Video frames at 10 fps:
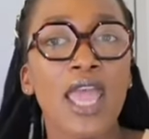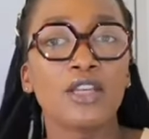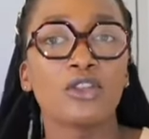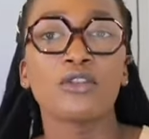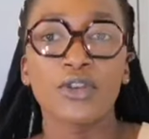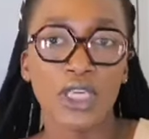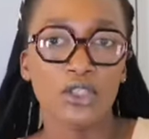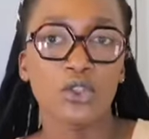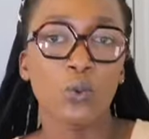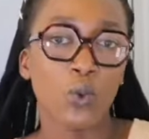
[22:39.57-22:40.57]
And don't
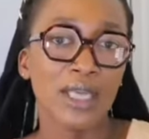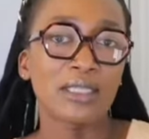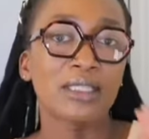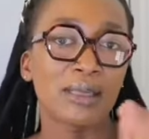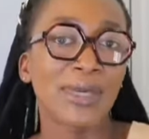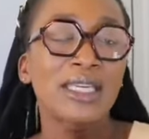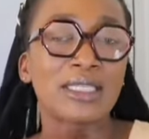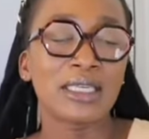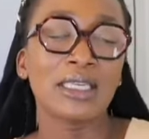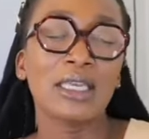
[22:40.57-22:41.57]
forget to watch the
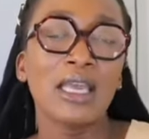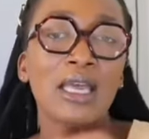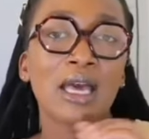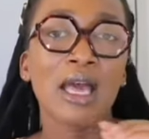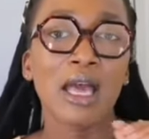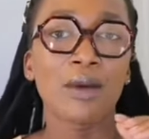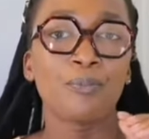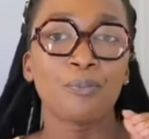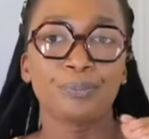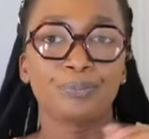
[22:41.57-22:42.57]
marketing
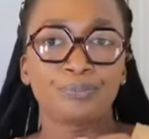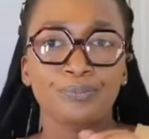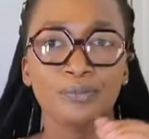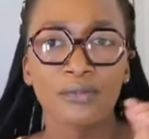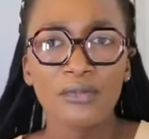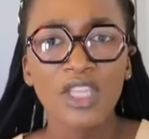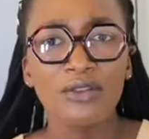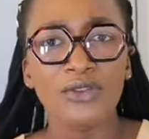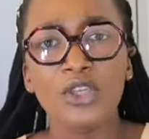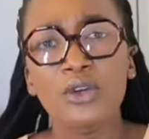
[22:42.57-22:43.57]

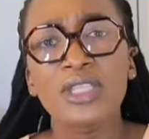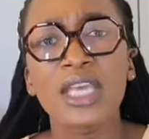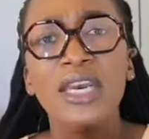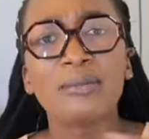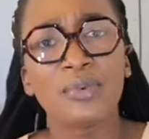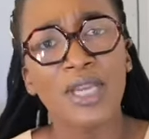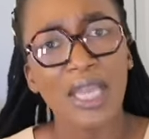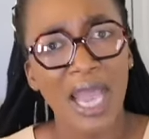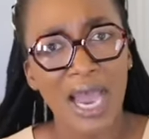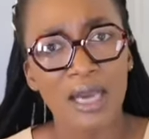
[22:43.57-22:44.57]
videos that I
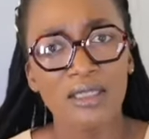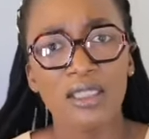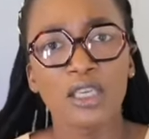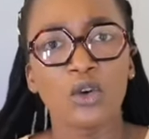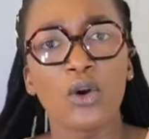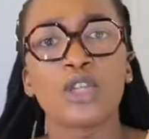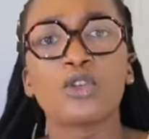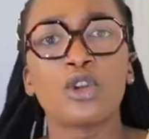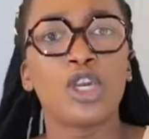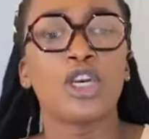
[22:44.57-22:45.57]
bring out in order
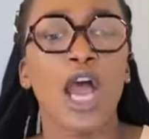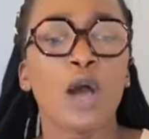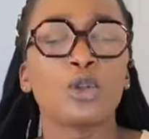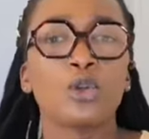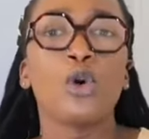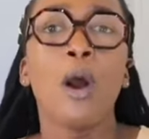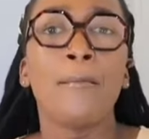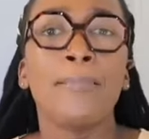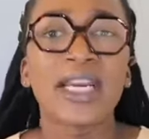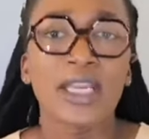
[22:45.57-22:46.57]
to learn how to
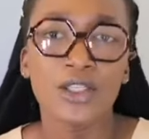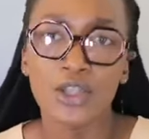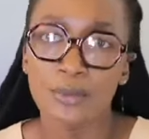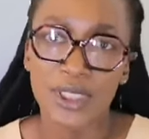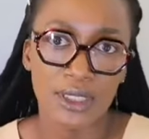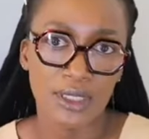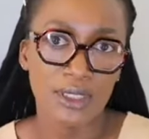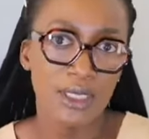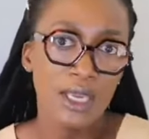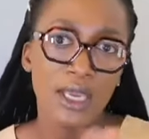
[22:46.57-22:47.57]
market your
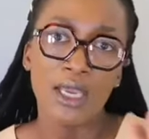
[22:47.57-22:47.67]
business.